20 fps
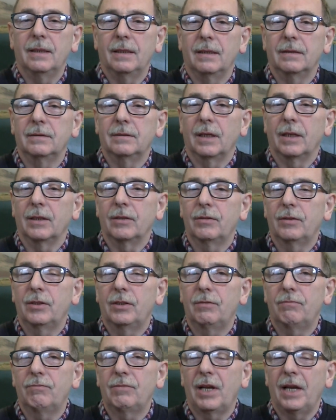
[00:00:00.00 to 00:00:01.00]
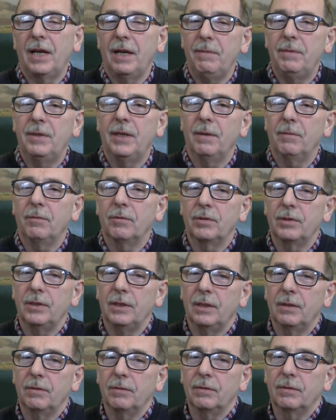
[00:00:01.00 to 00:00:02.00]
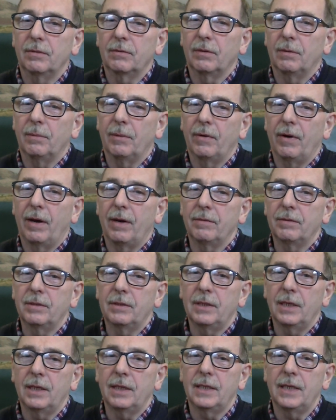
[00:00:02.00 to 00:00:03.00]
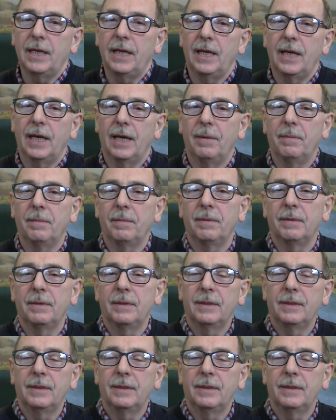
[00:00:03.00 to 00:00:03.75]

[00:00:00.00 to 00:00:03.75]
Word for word: a, a timetable sequence from around 6am